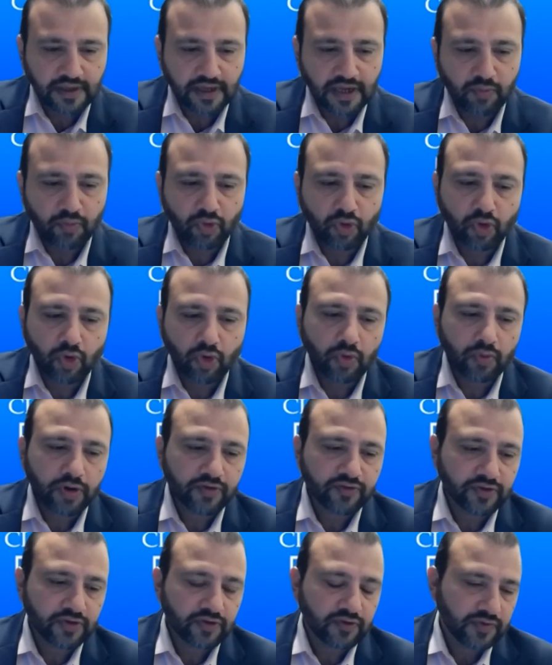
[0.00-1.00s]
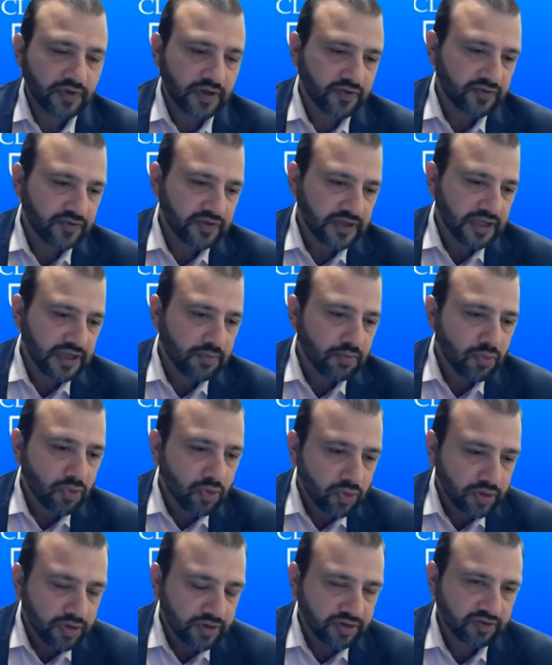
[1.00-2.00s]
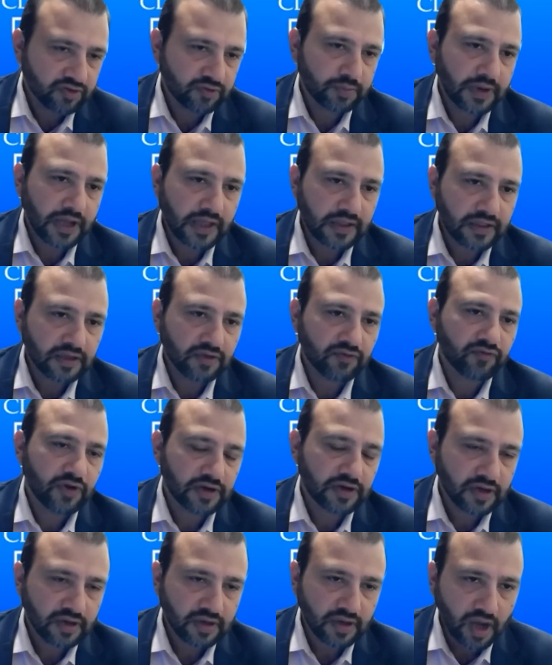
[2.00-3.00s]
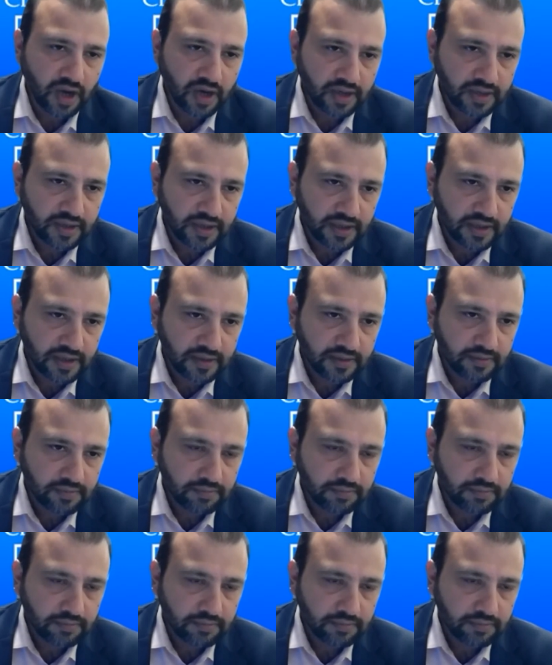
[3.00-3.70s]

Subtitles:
And moreover, since we are seeing more splicing factor targeting